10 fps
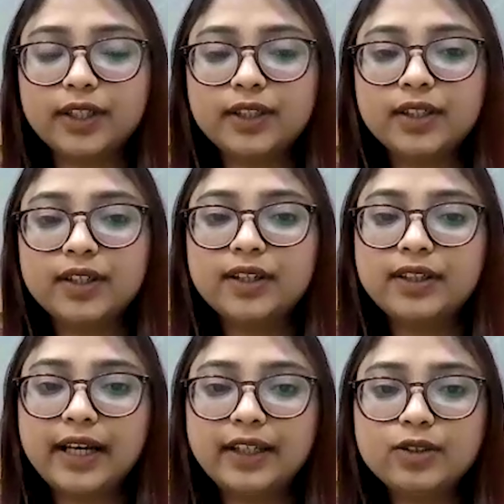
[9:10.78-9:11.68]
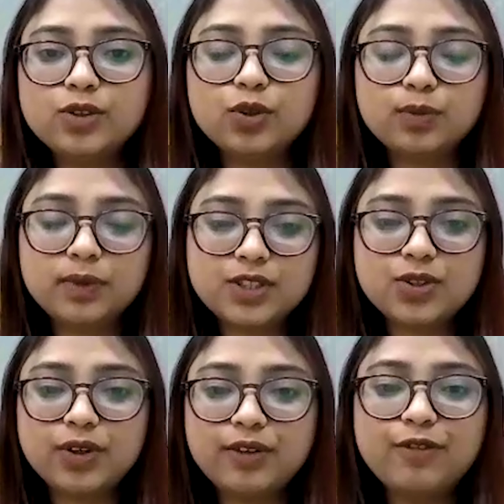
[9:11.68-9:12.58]
Got it. Thank you so much,
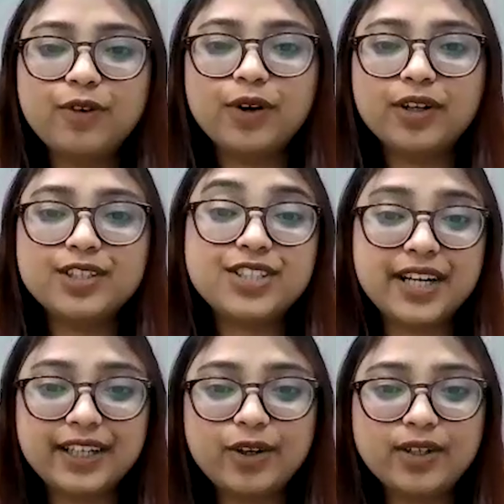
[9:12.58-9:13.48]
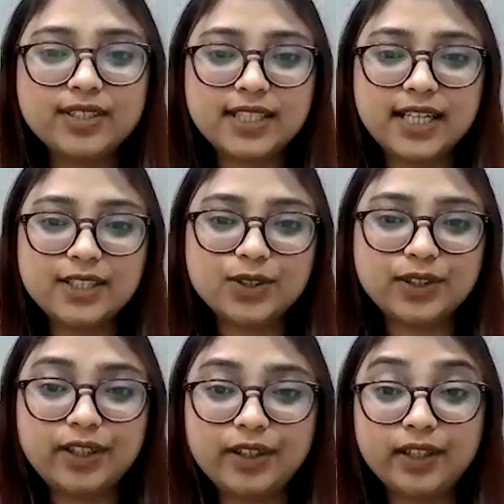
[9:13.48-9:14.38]
John, for sharing your insights
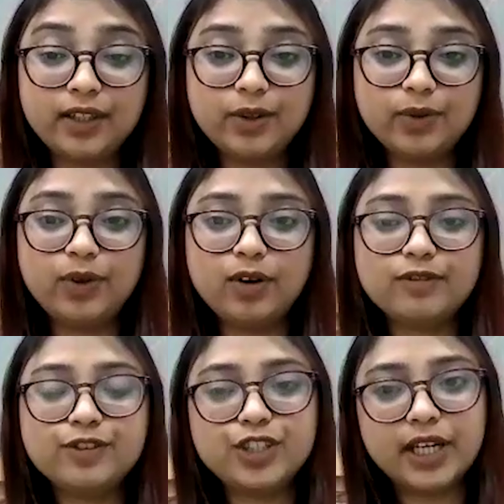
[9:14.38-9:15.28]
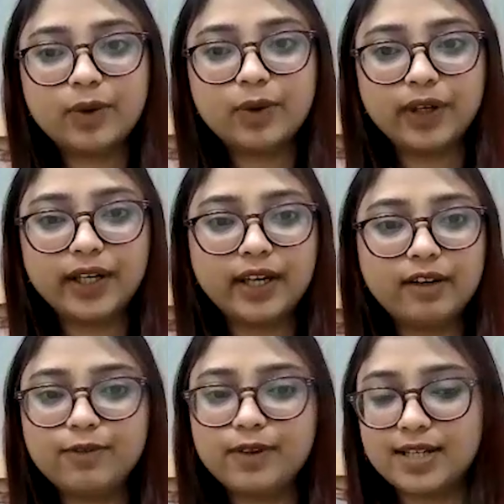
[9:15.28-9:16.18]
on the critical role of GL coding
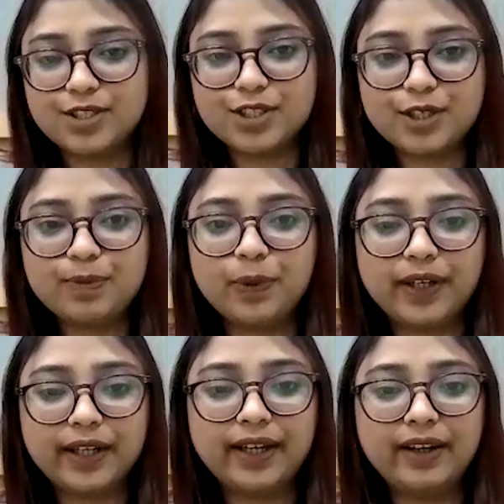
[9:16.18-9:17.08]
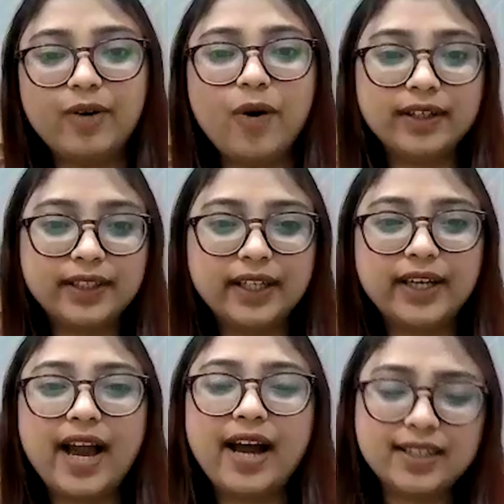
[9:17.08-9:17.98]
in financial reporting,
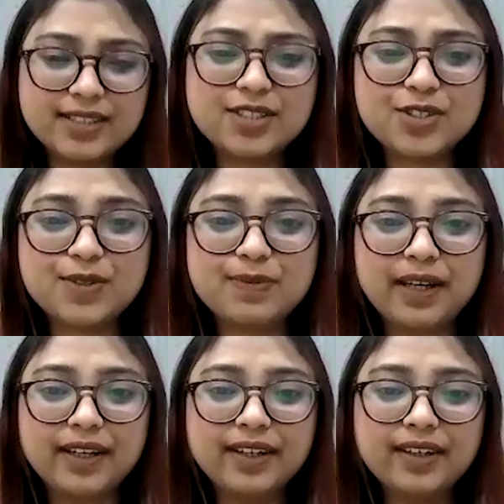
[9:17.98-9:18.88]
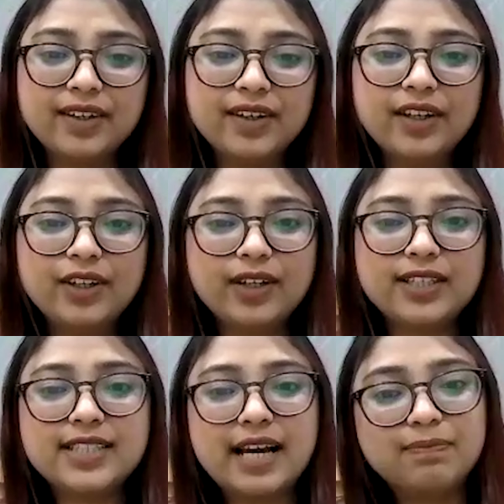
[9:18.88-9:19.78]
auditing, and decision making. Your
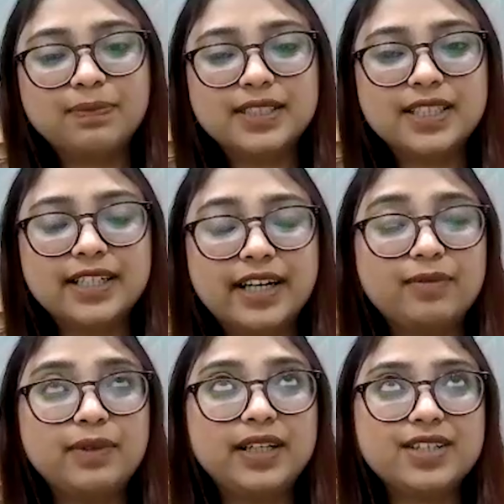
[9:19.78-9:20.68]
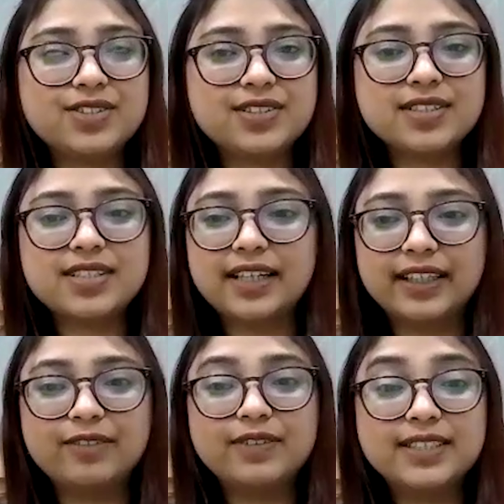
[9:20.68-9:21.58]
examples and recommendations, I
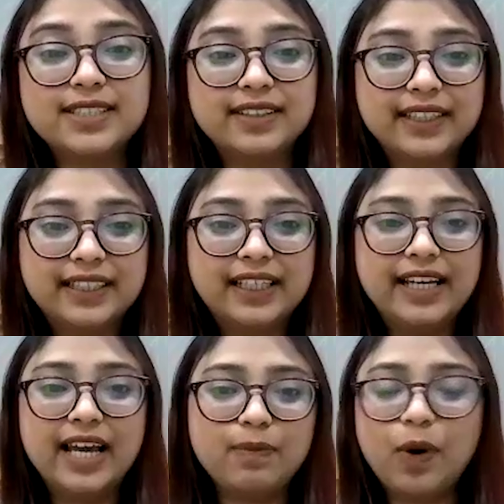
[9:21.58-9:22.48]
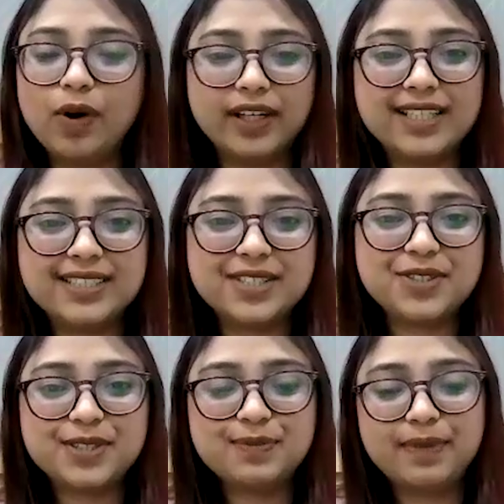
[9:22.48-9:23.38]
think, will certainly help
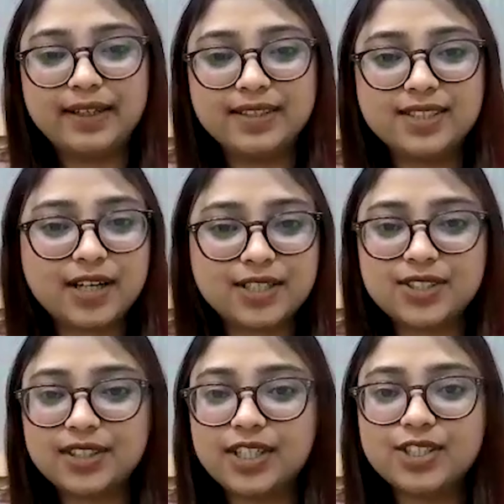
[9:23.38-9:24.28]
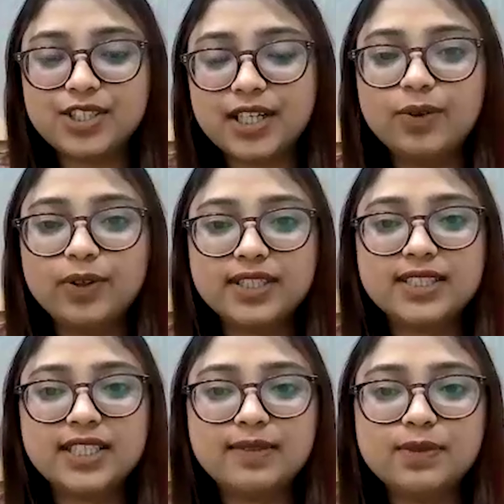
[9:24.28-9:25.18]
organizations better structure their GL coding
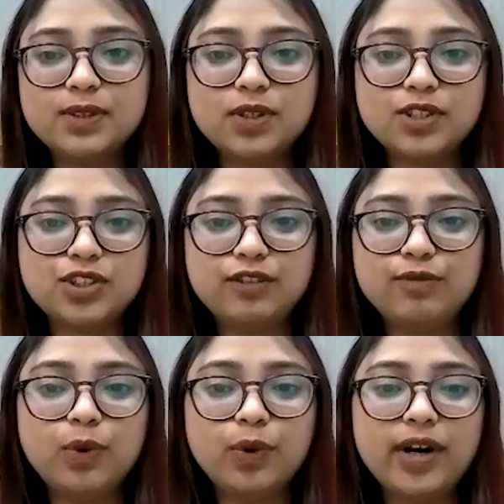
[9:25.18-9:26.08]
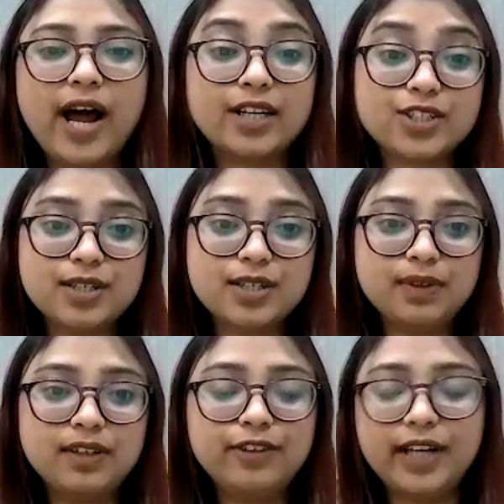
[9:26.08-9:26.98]
schemes to achieve more
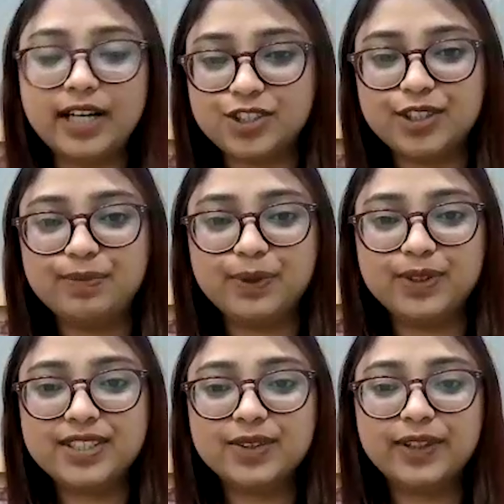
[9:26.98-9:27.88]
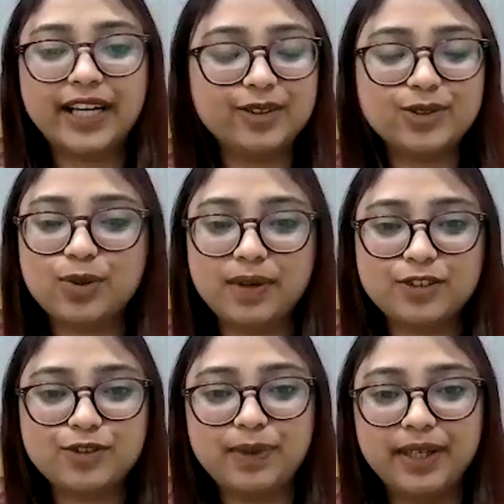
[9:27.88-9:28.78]
actionable financial reports. So, thank you so
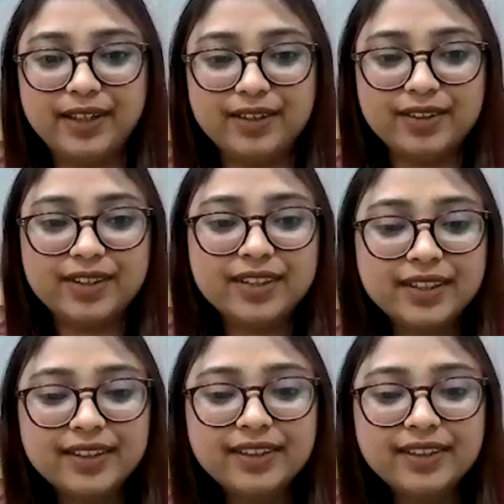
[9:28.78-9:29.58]
much for being here.